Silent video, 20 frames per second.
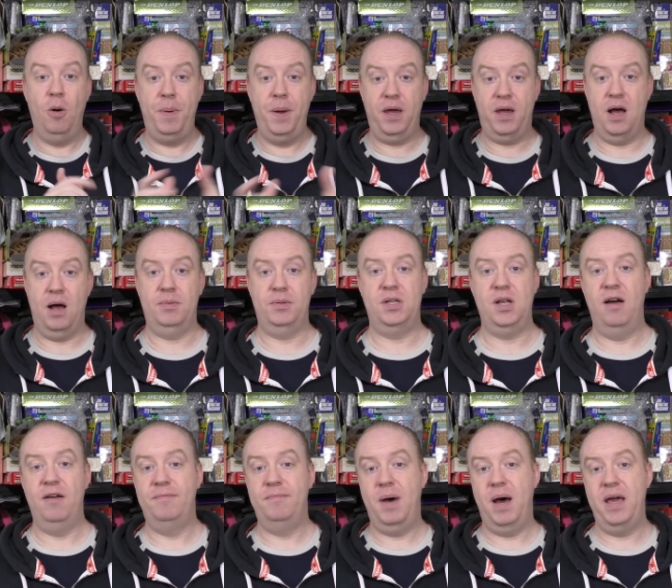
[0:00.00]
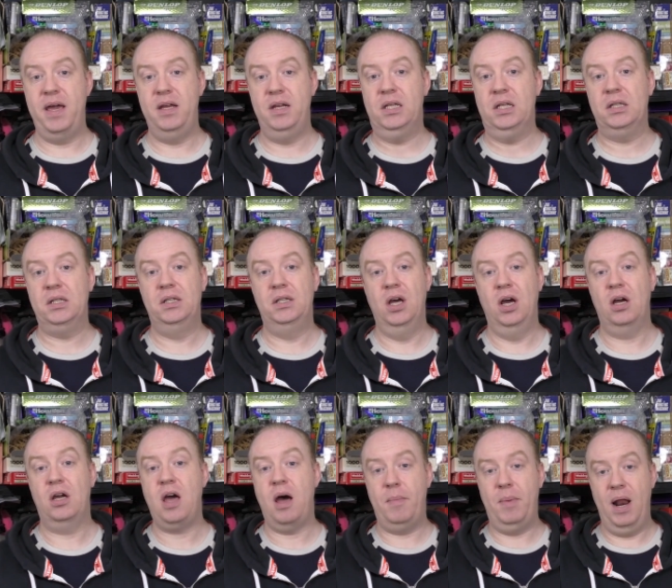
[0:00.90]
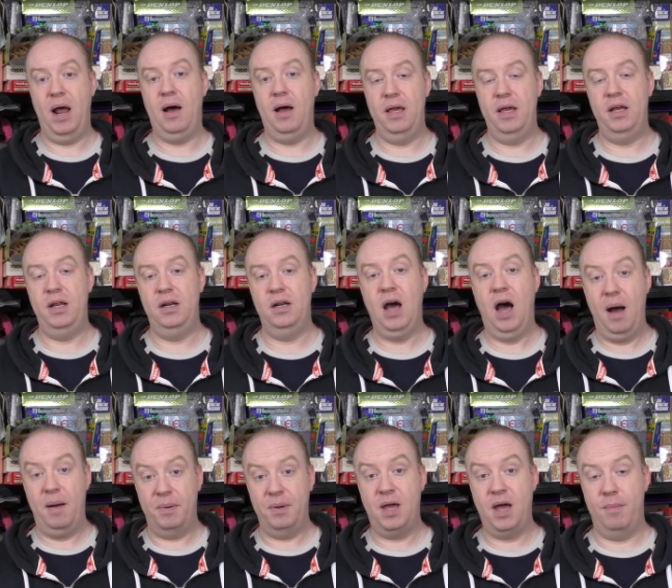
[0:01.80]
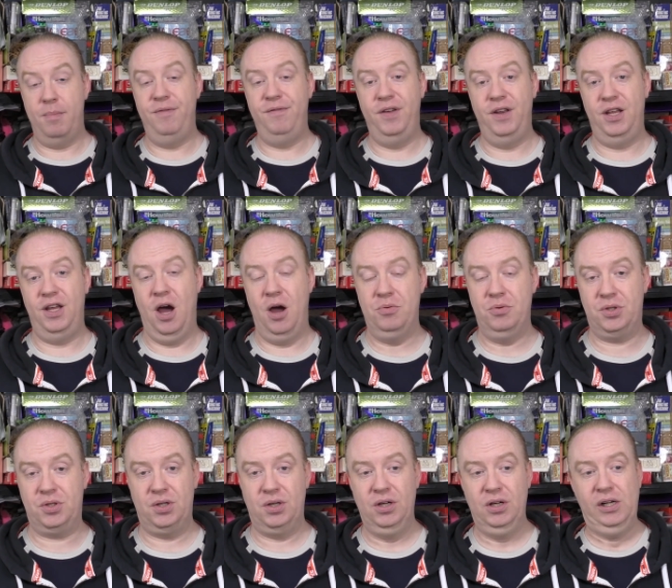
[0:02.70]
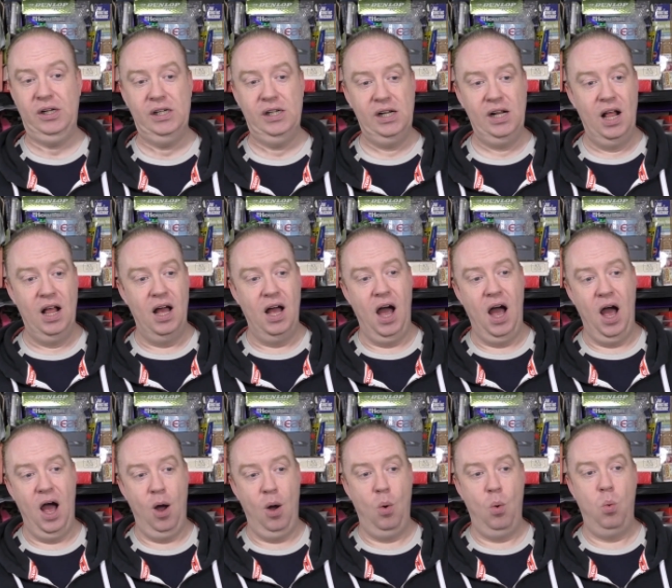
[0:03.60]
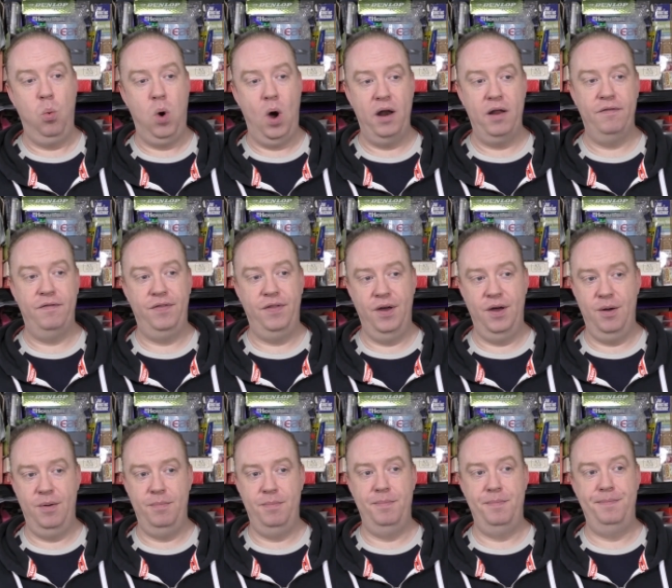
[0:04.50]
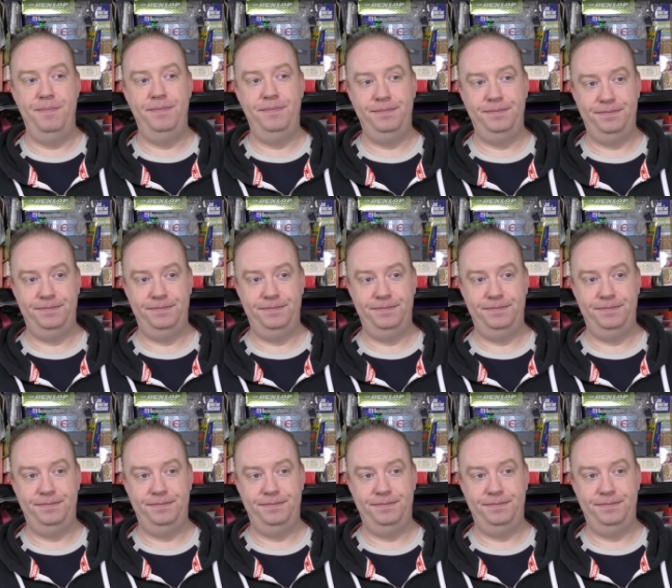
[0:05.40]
pickups that I've made that are coming up in up and coming videos. One of them,